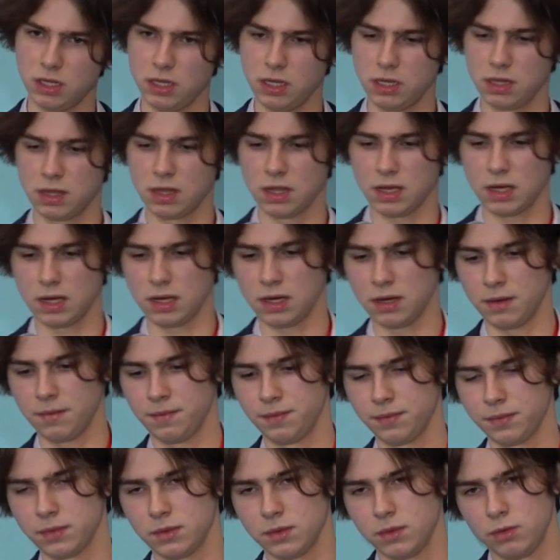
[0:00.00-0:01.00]
our
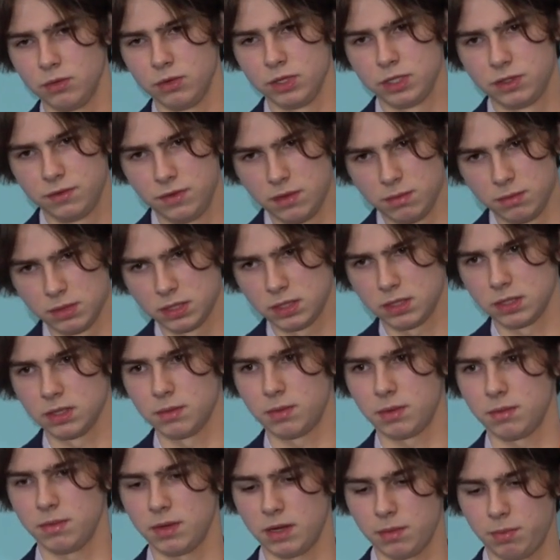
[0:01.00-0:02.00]
applications
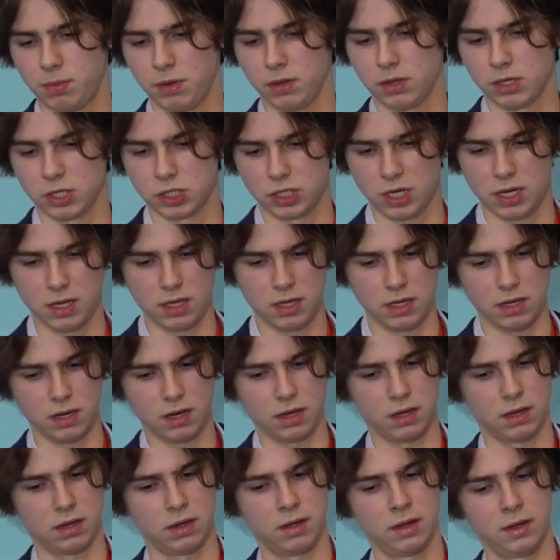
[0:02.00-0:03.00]
for
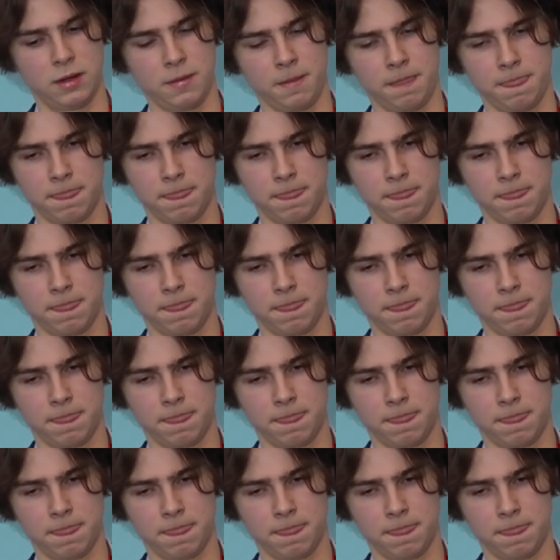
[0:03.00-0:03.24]
vulnerabilities,